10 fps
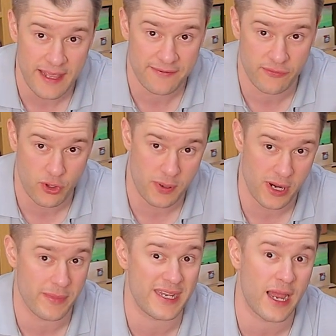left of your
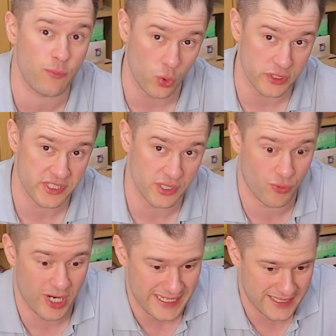pyramid and one to the
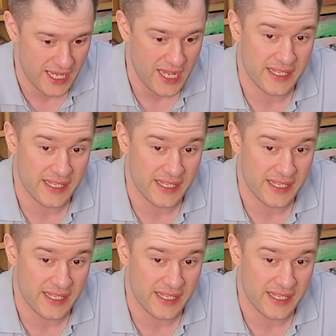right.